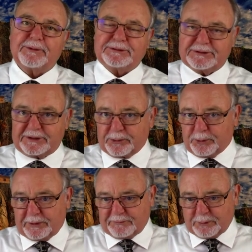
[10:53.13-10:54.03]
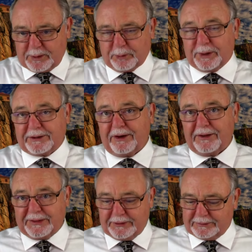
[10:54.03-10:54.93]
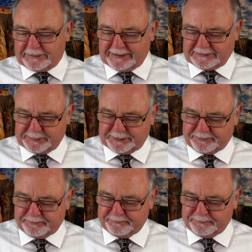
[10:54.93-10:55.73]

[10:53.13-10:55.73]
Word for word: which is their word for what we call the Old Testament.